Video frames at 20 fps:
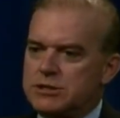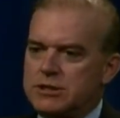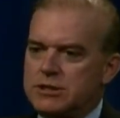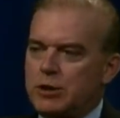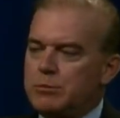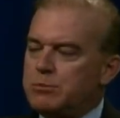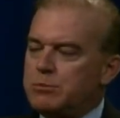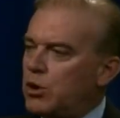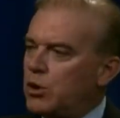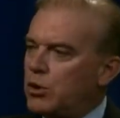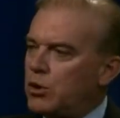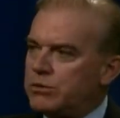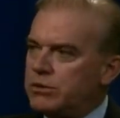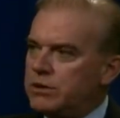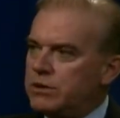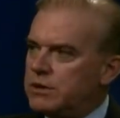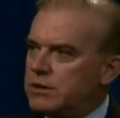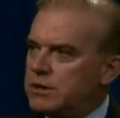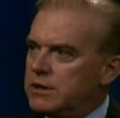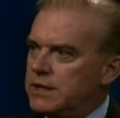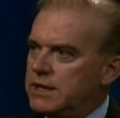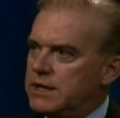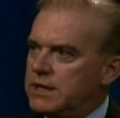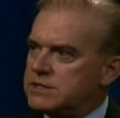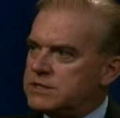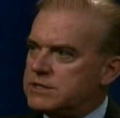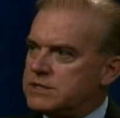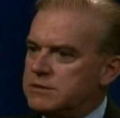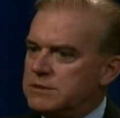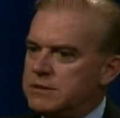not a bone,
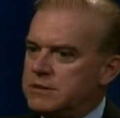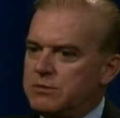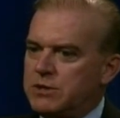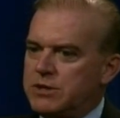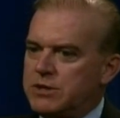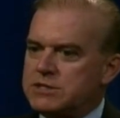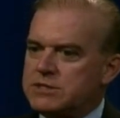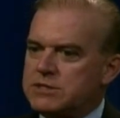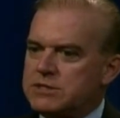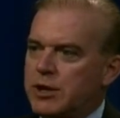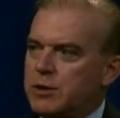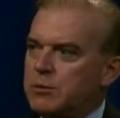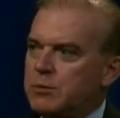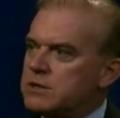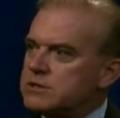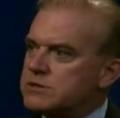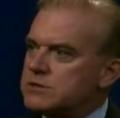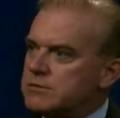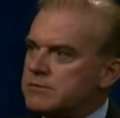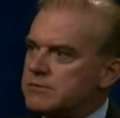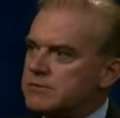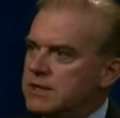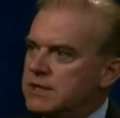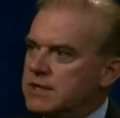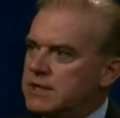but it's not a muscle.